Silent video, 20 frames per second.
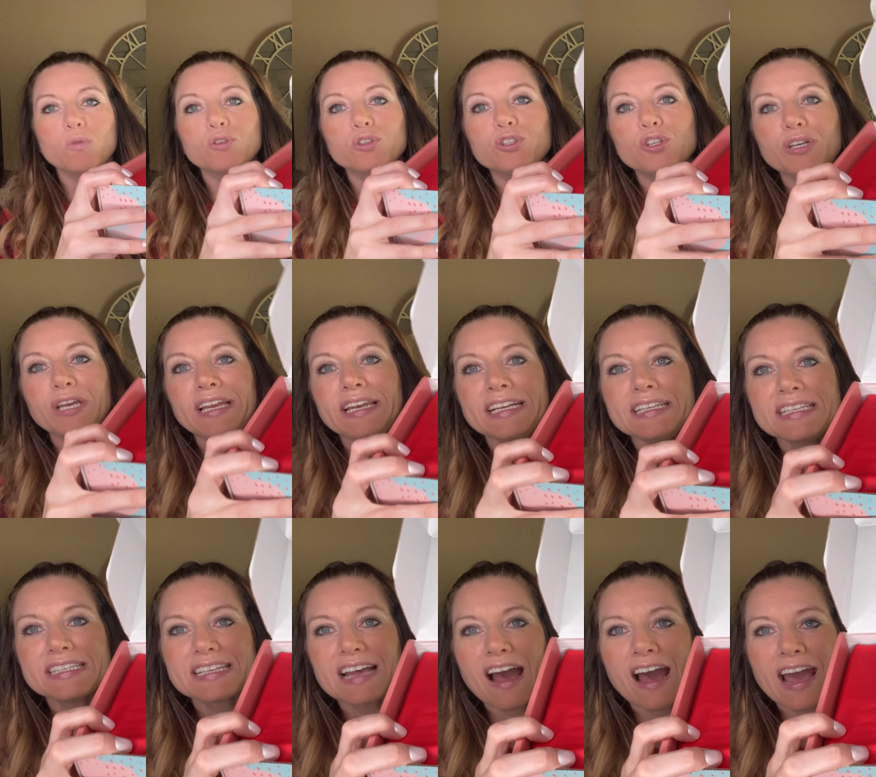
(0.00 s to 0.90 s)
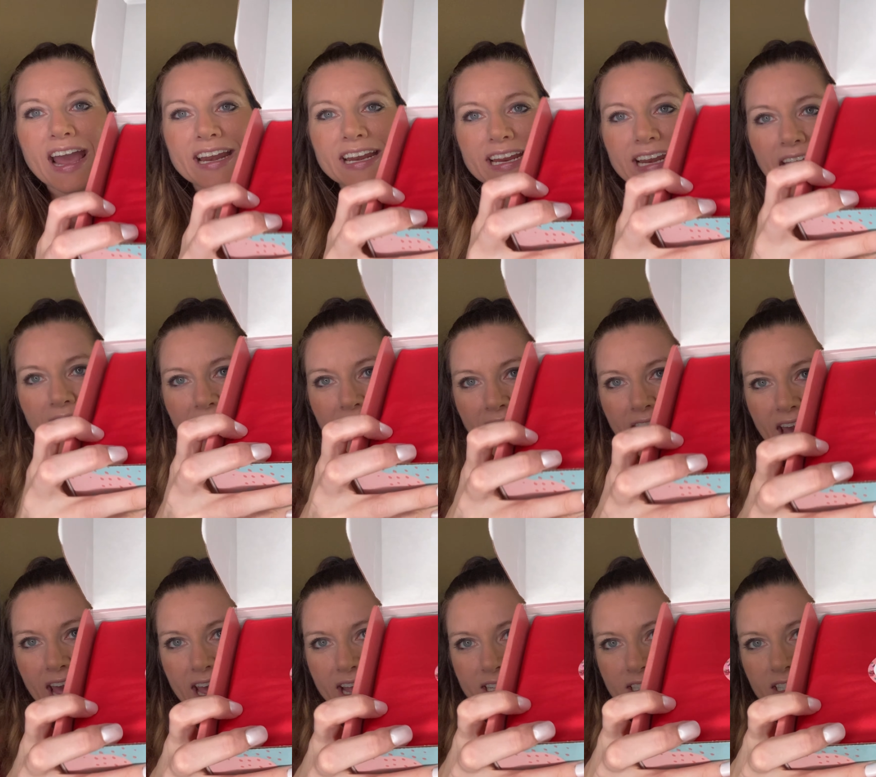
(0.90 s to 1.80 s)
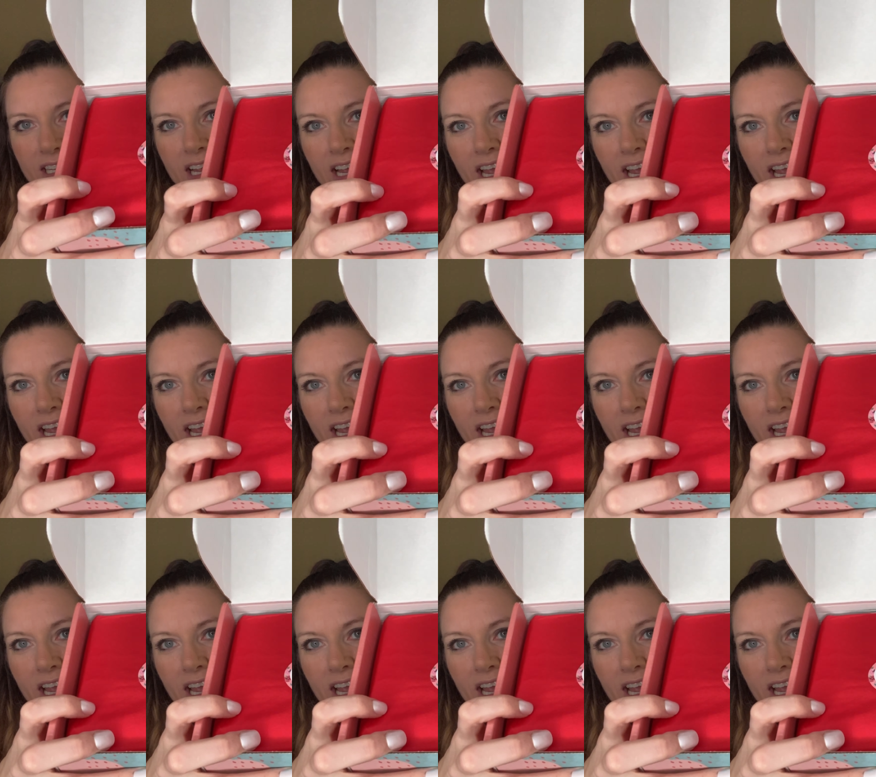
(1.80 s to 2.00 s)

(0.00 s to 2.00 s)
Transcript: Looking inside, it has